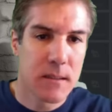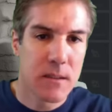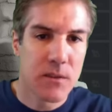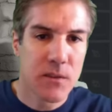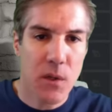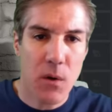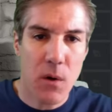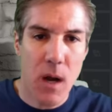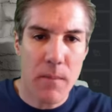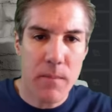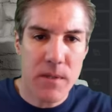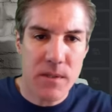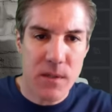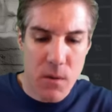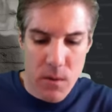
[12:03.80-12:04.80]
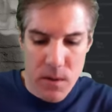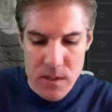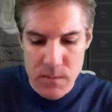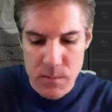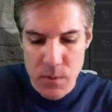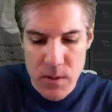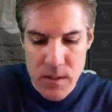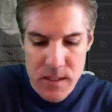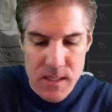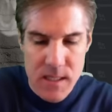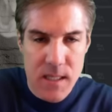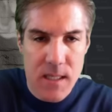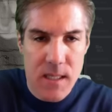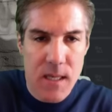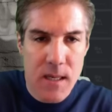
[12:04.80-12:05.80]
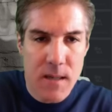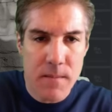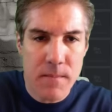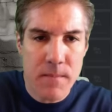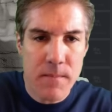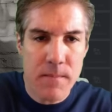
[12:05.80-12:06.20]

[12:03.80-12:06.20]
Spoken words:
So I'm just going to put DKIM.